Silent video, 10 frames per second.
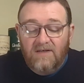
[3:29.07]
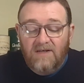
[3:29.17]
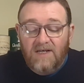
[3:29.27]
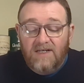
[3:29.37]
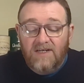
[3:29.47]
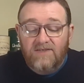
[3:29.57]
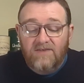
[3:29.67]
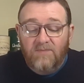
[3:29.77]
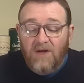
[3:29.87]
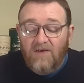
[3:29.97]
It is
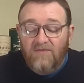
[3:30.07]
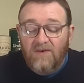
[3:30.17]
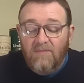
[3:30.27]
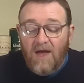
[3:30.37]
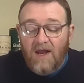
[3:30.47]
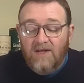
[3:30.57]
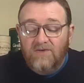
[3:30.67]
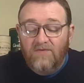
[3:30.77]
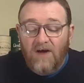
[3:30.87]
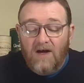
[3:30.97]
the perfect marriage
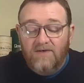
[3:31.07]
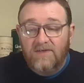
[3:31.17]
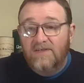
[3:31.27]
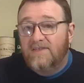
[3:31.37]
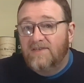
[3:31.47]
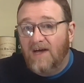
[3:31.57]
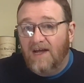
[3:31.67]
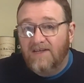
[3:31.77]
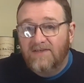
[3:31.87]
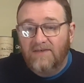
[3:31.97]
of art and
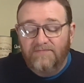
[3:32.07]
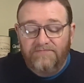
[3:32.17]
science.